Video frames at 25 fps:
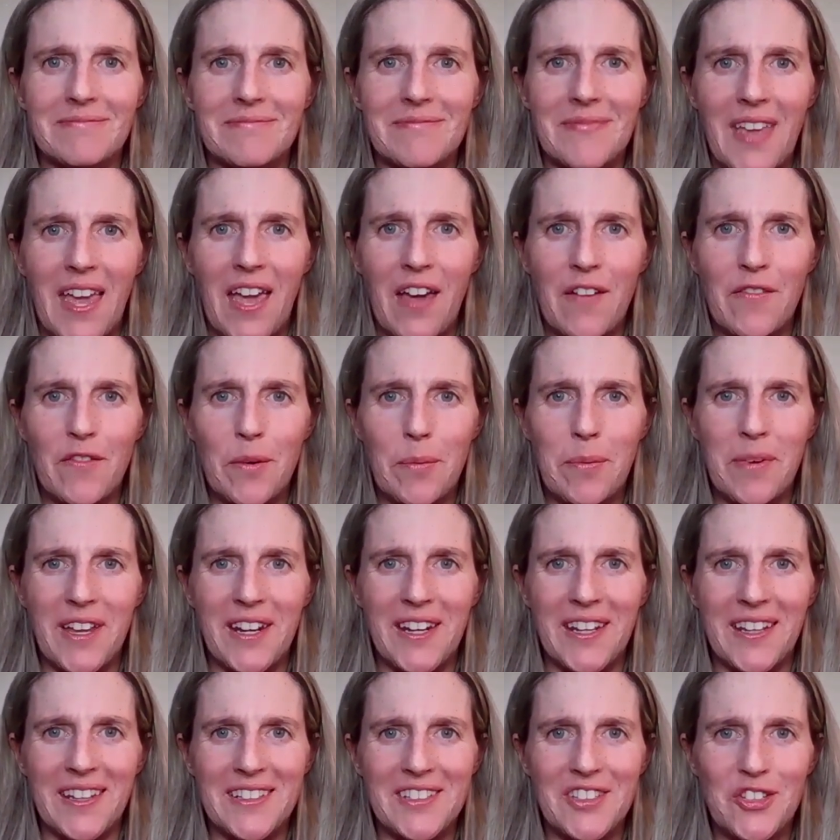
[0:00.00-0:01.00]
Hey
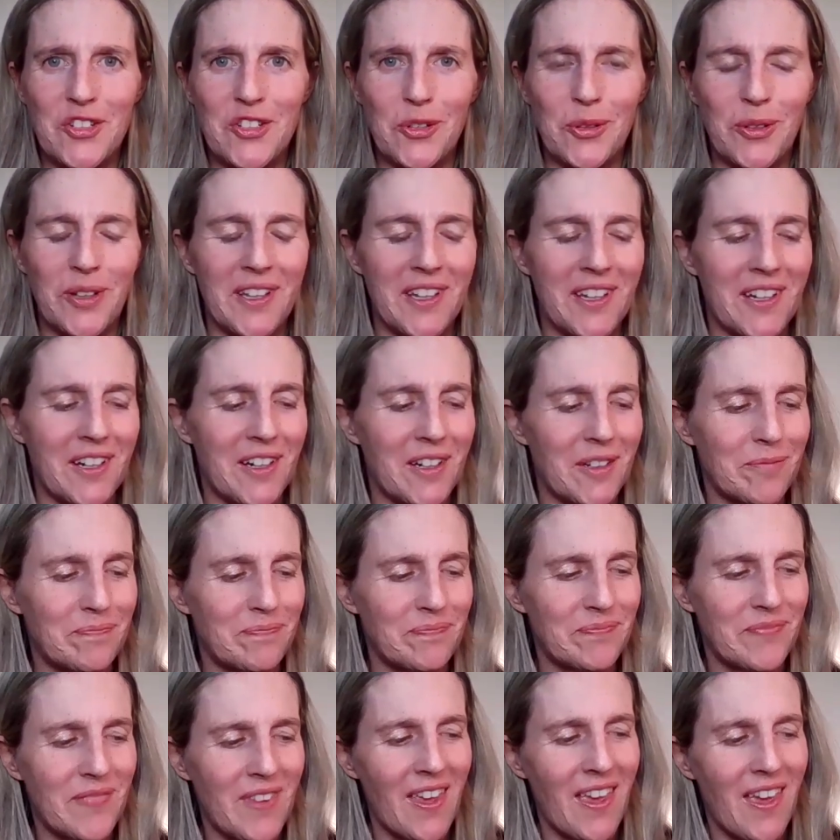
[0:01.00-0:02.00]
everybody, it's Julie here.
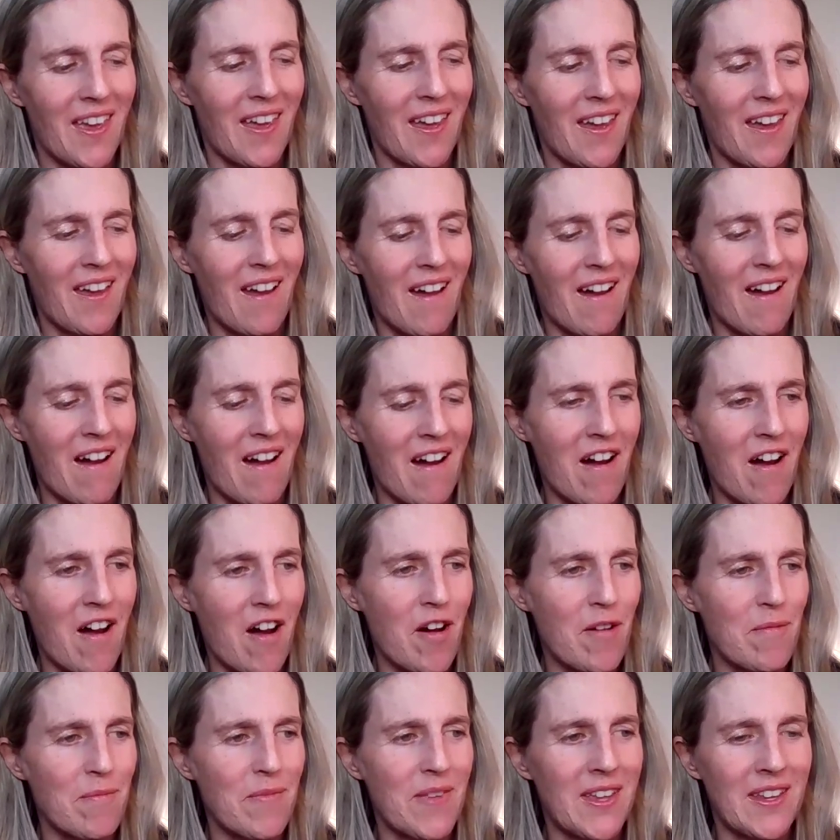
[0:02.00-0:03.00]

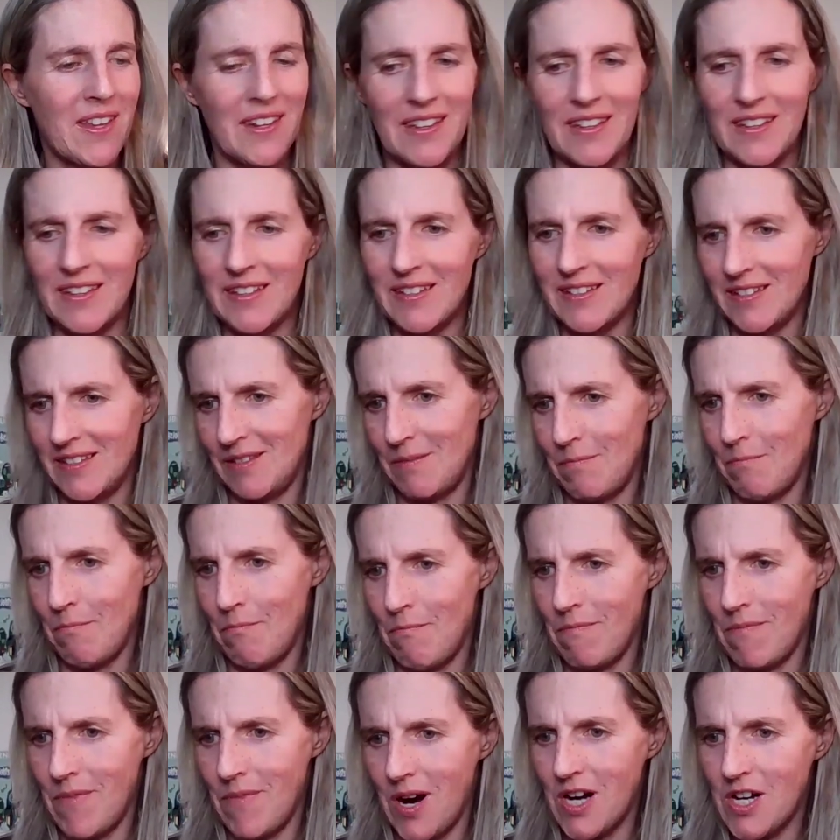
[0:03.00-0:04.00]
It is
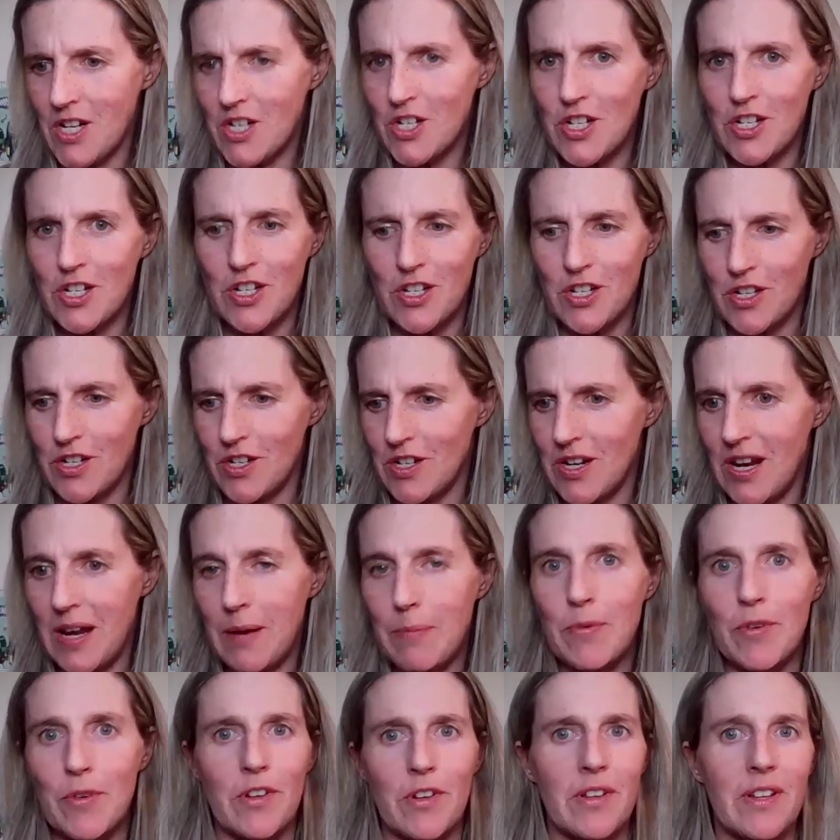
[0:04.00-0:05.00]

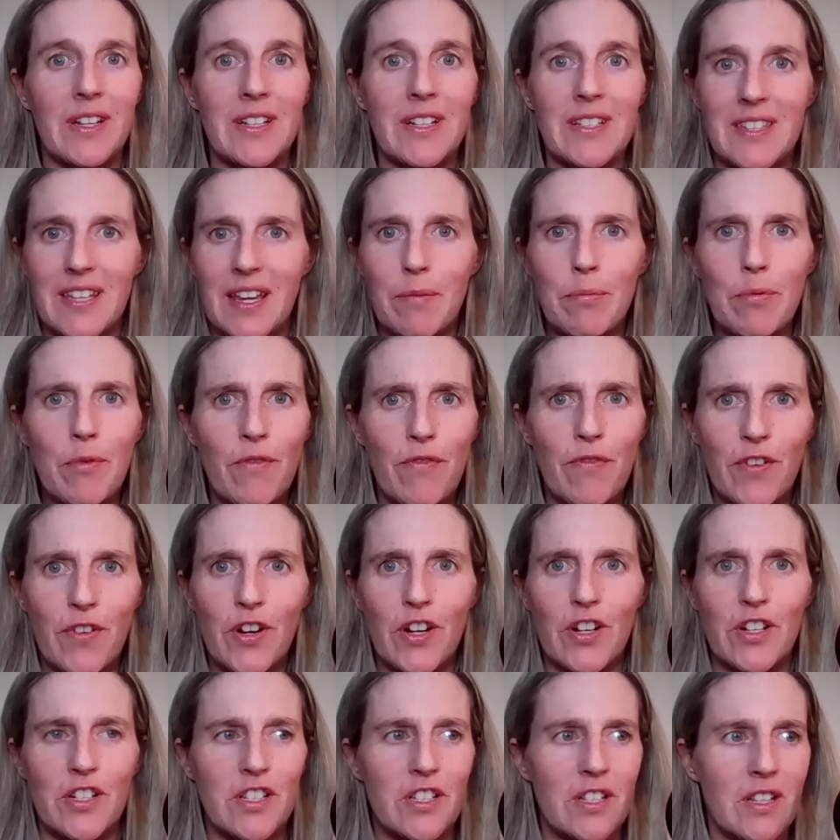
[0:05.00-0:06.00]
April. It is April
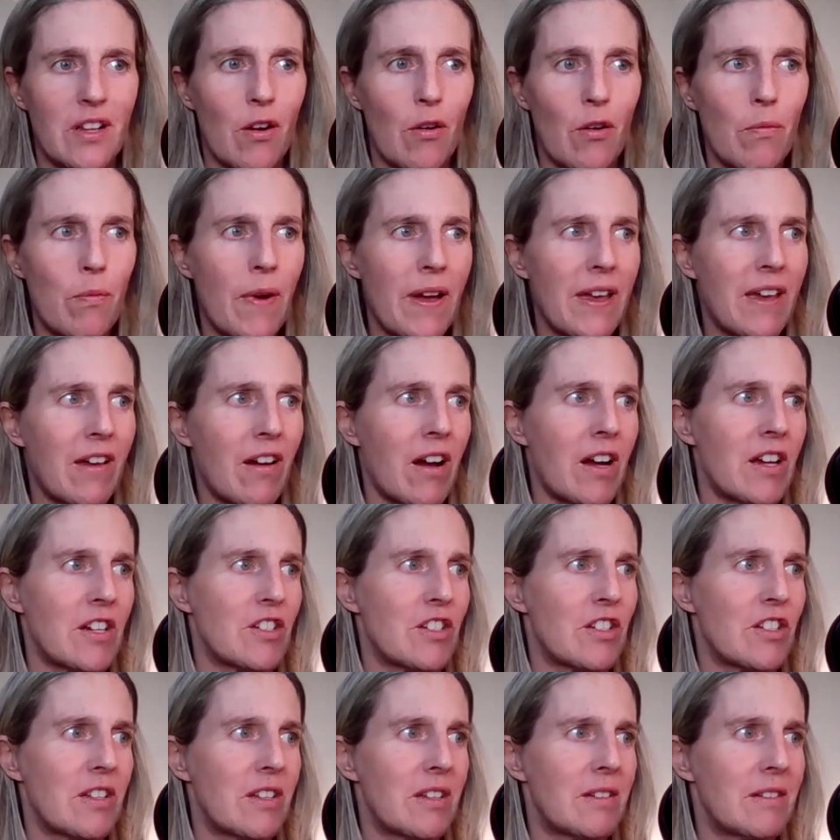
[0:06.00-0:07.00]
1st. Oh my
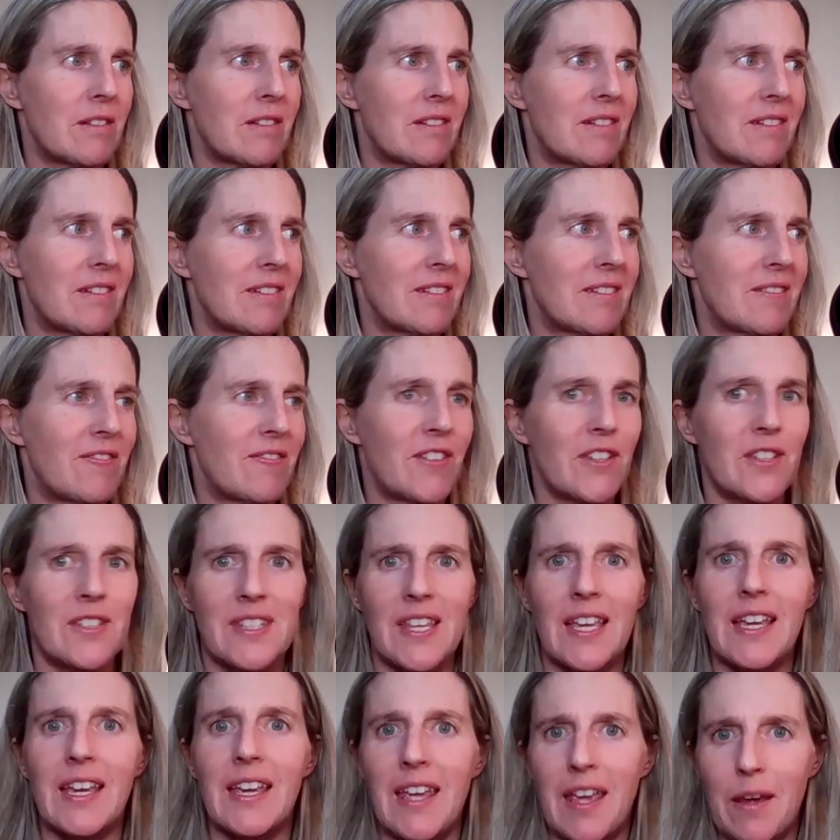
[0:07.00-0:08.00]
gosh, it
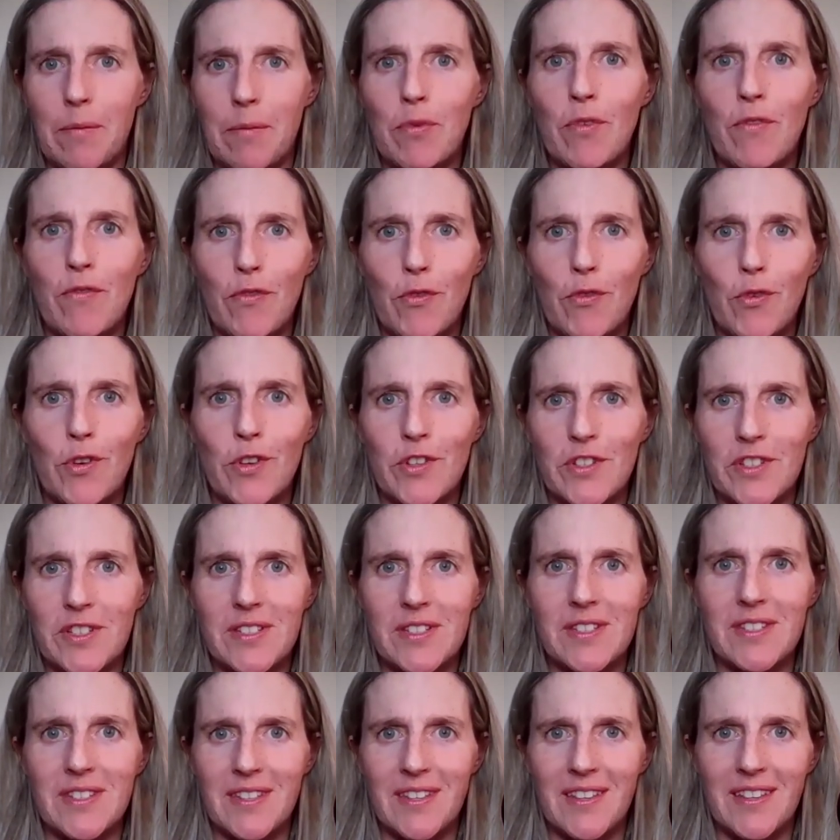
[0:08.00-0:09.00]
feels like an April
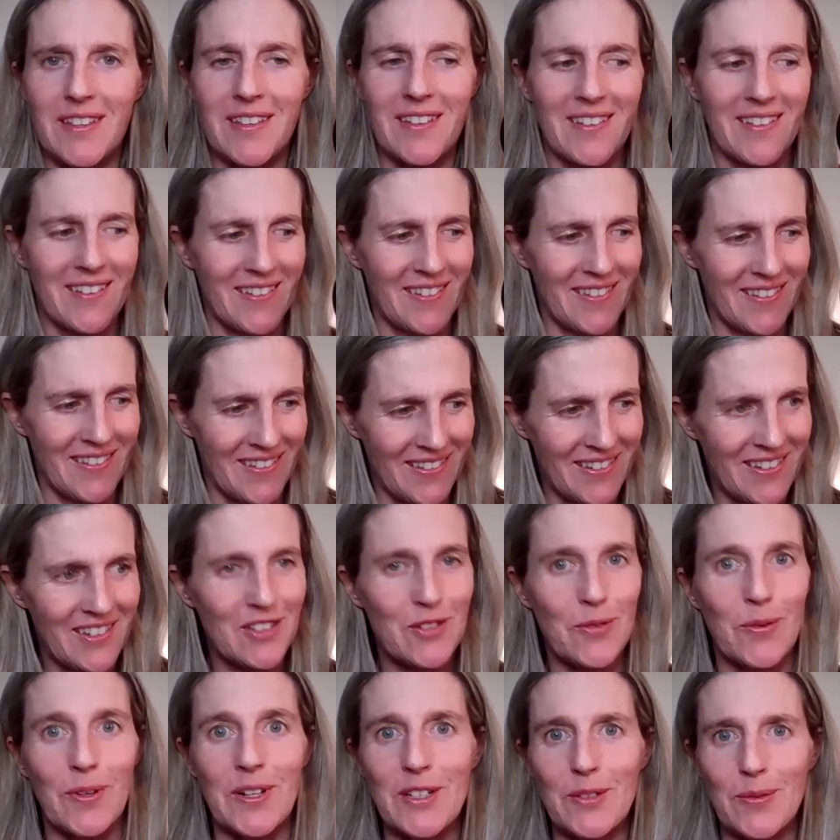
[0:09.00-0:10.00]
Fool's
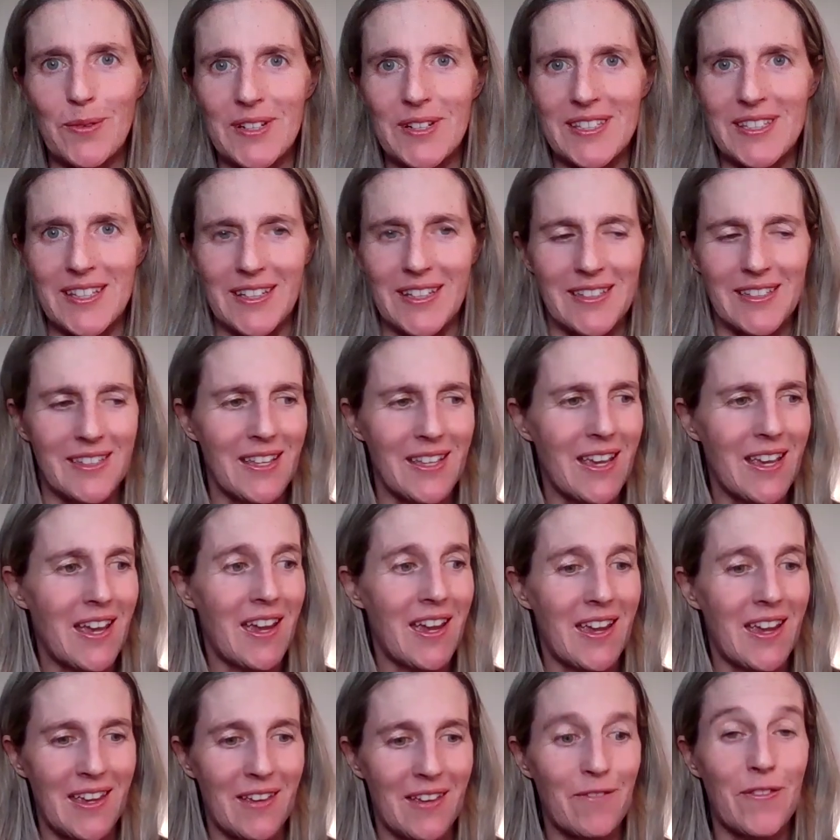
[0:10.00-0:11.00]
2026.
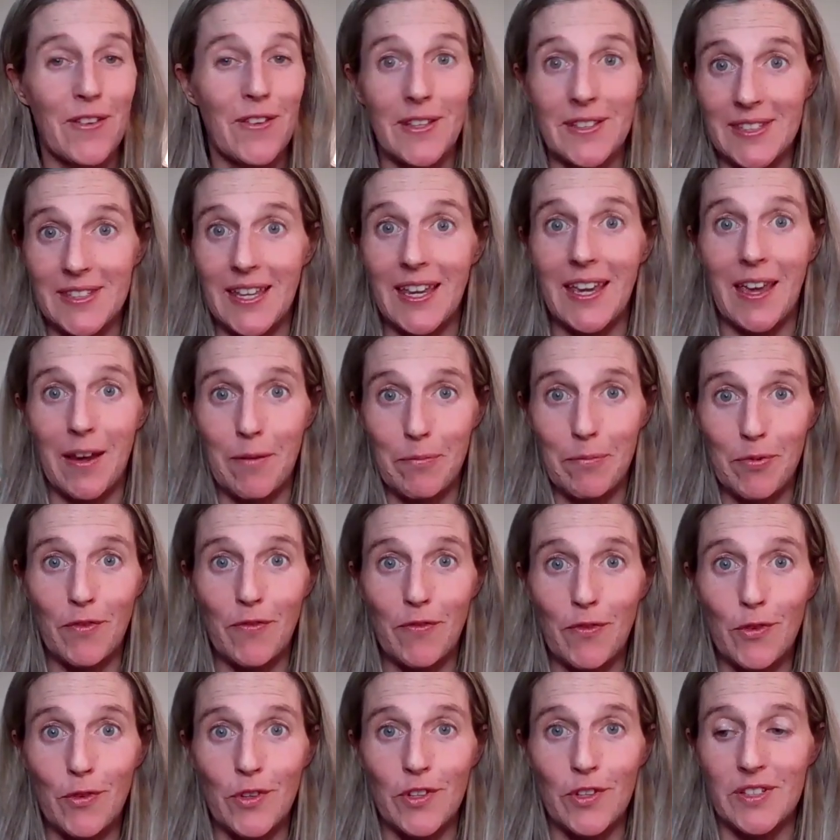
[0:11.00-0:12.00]
It feels like April
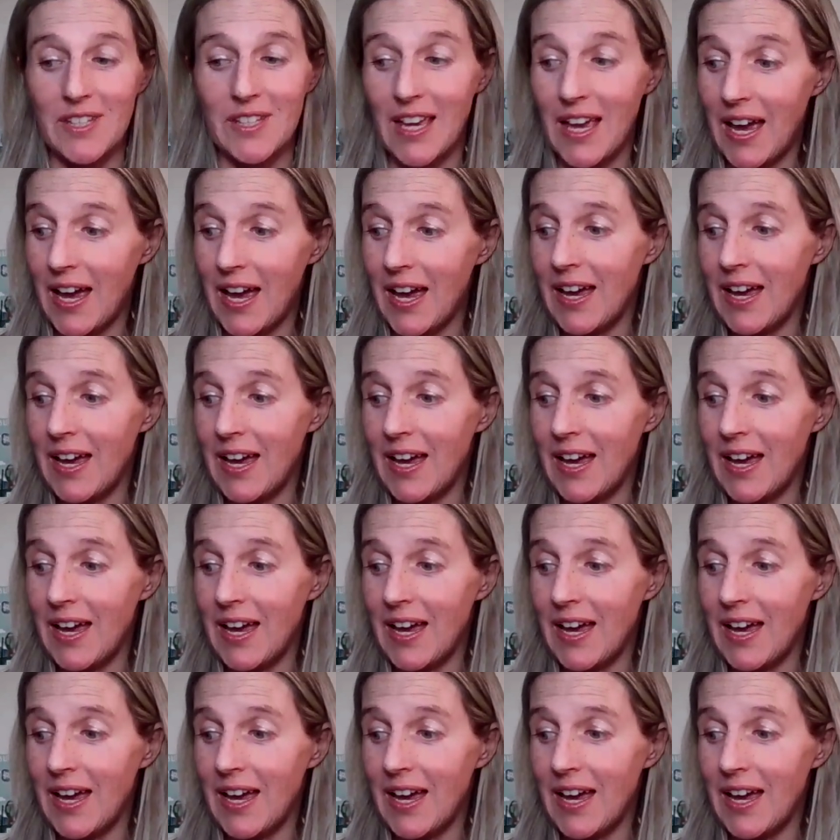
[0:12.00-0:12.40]
Fool's.